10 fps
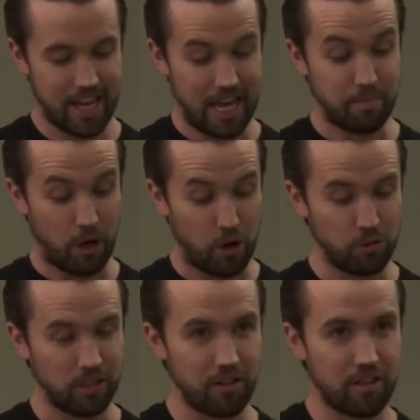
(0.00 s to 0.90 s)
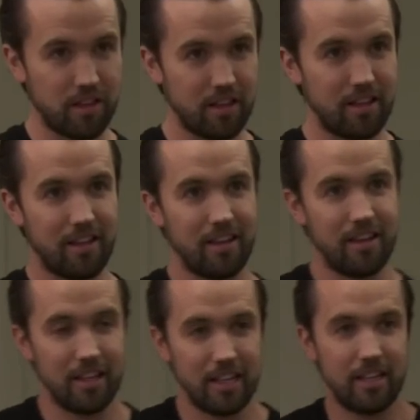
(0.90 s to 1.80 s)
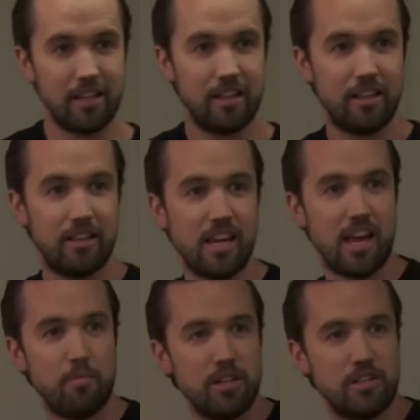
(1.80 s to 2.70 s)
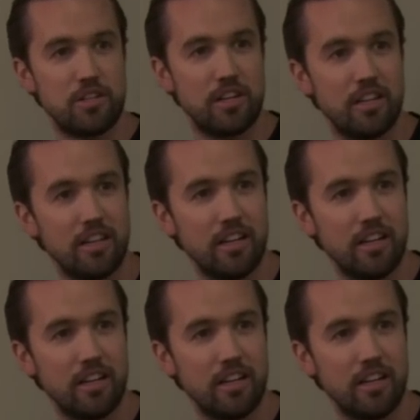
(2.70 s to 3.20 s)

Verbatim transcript: And beholdeth the image